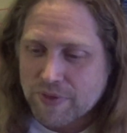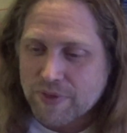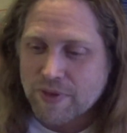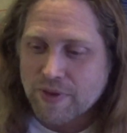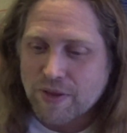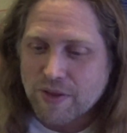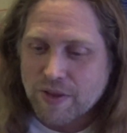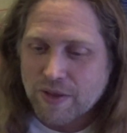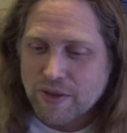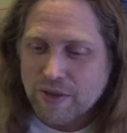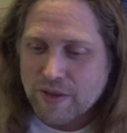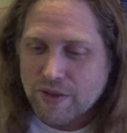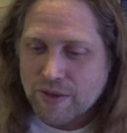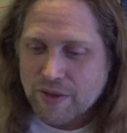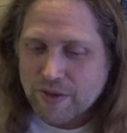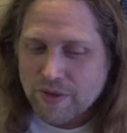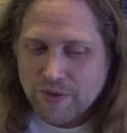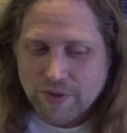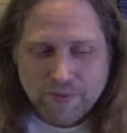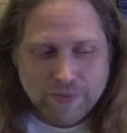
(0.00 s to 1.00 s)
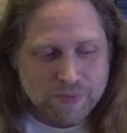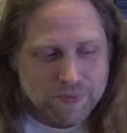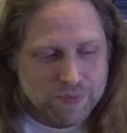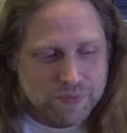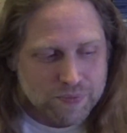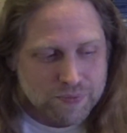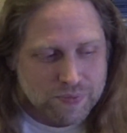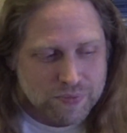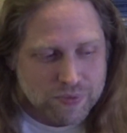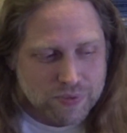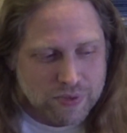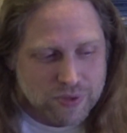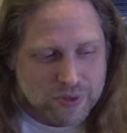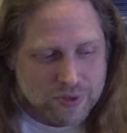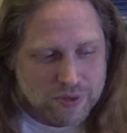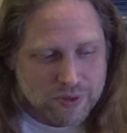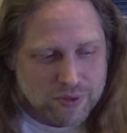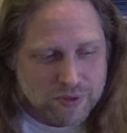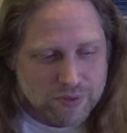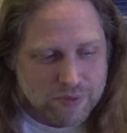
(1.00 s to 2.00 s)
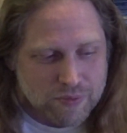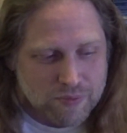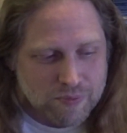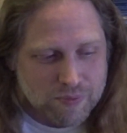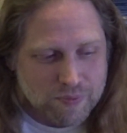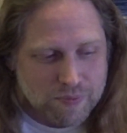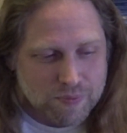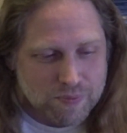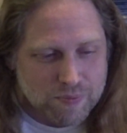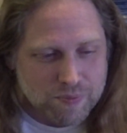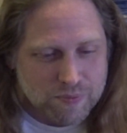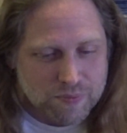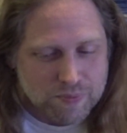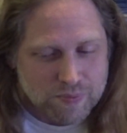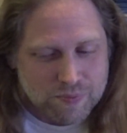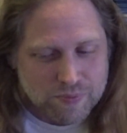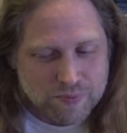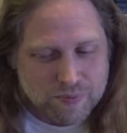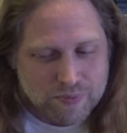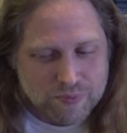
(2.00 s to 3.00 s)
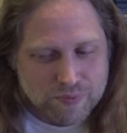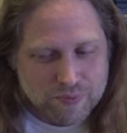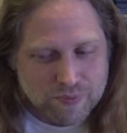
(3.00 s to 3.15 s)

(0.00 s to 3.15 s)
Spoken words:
Nothing is said.